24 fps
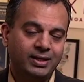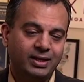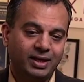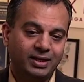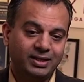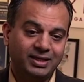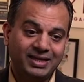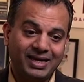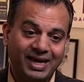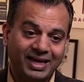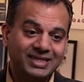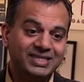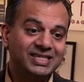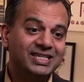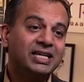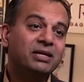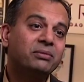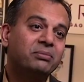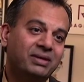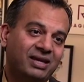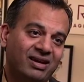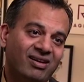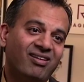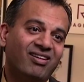And the
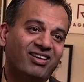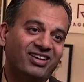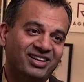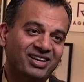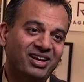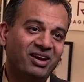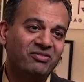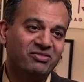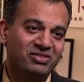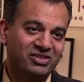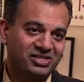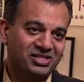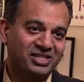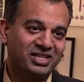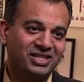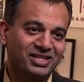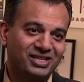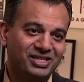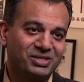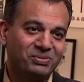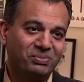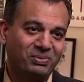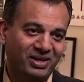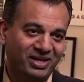idea behind, obviously,
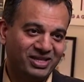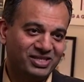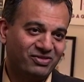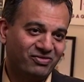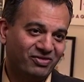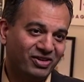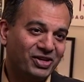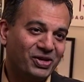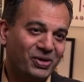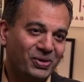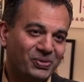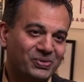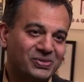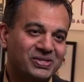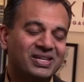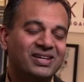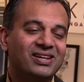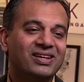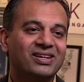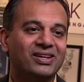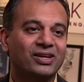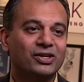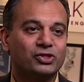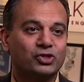these plays and videos
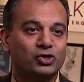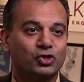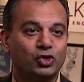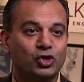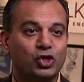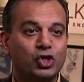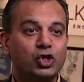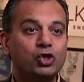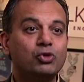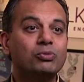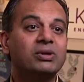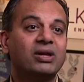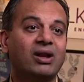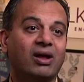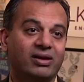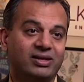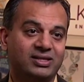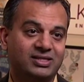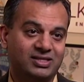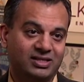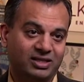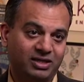is to humanize